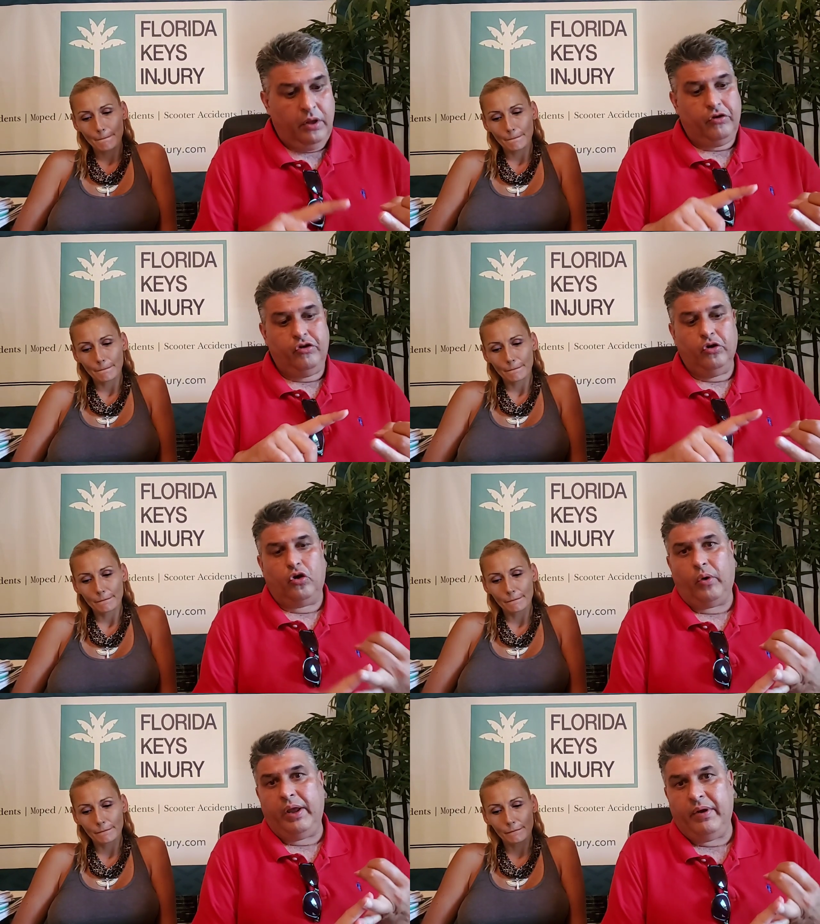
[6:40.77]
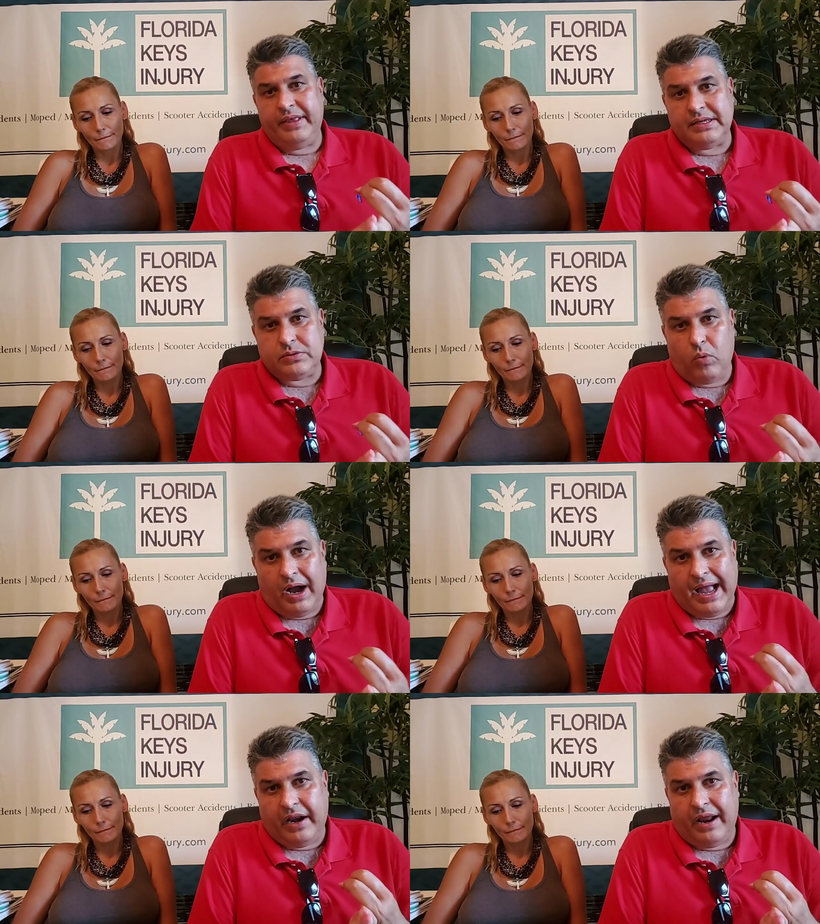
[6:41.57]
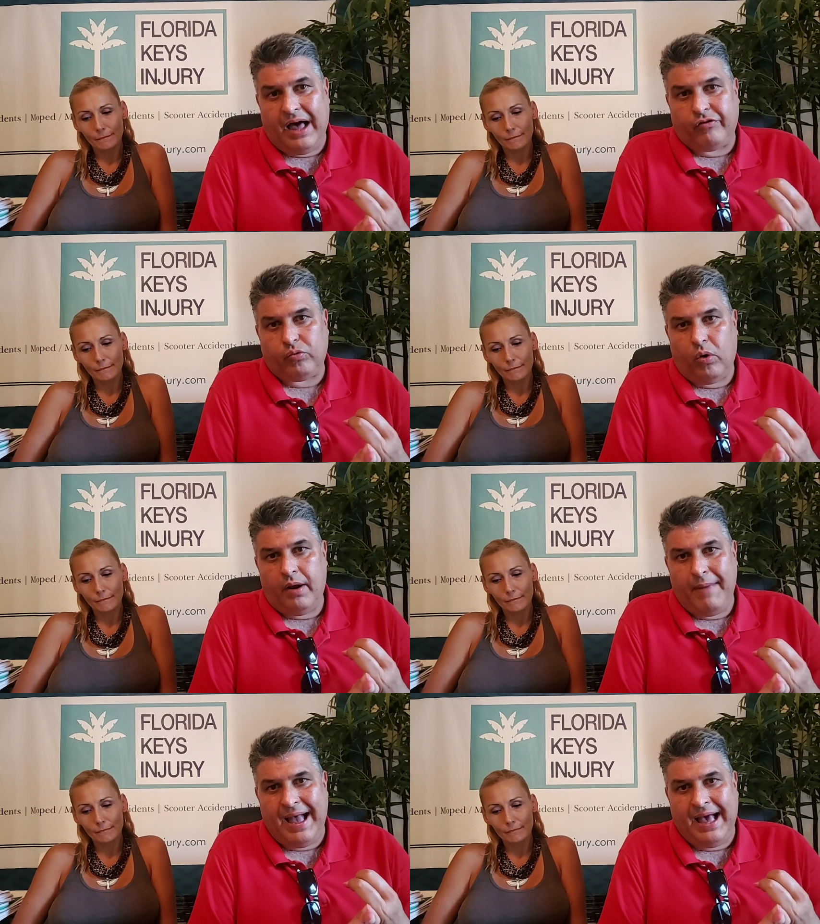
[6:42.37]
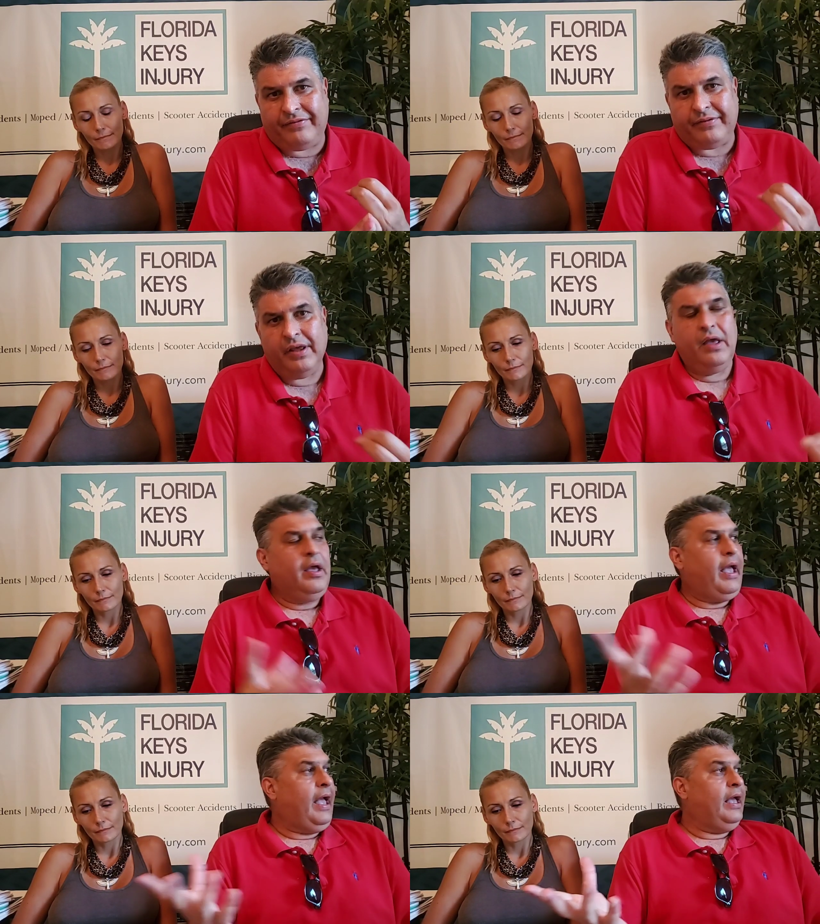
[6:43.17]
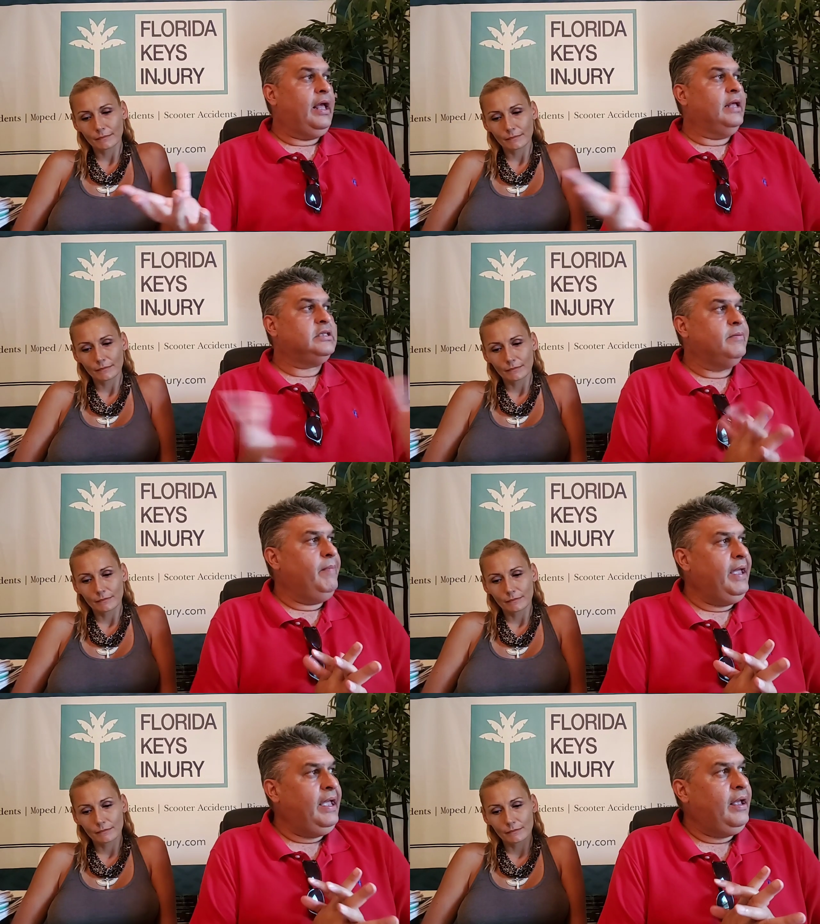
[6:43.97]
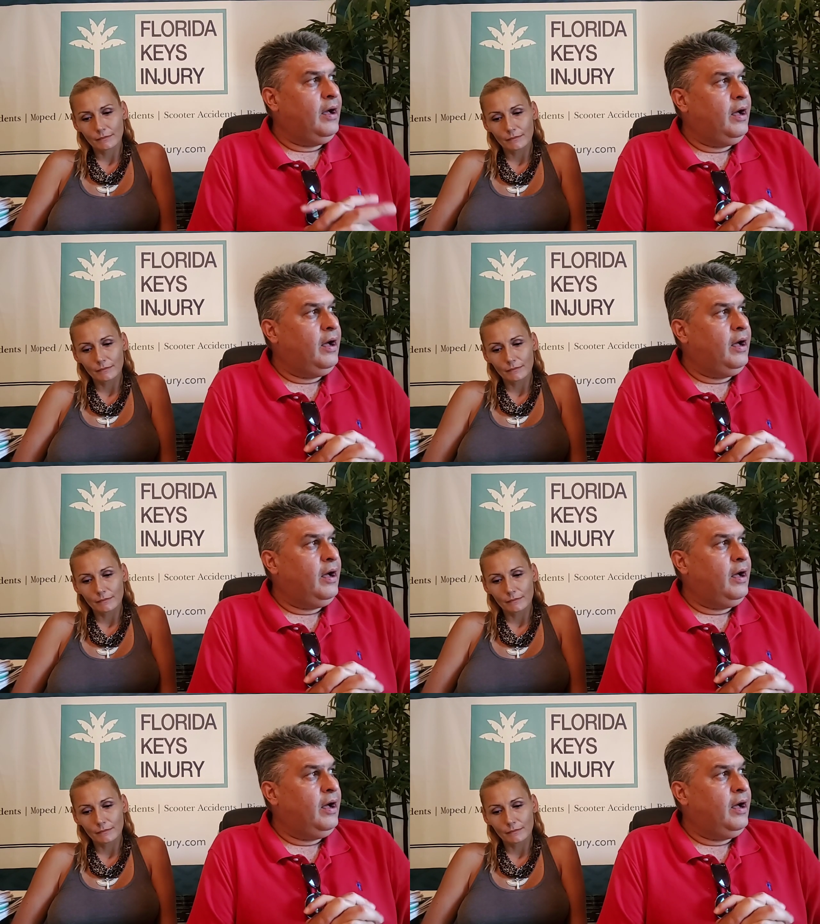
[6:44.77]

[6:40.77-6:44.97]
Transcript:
Speaker 1: Do you agree with this? Walk out of your house, wear a mask. And to me,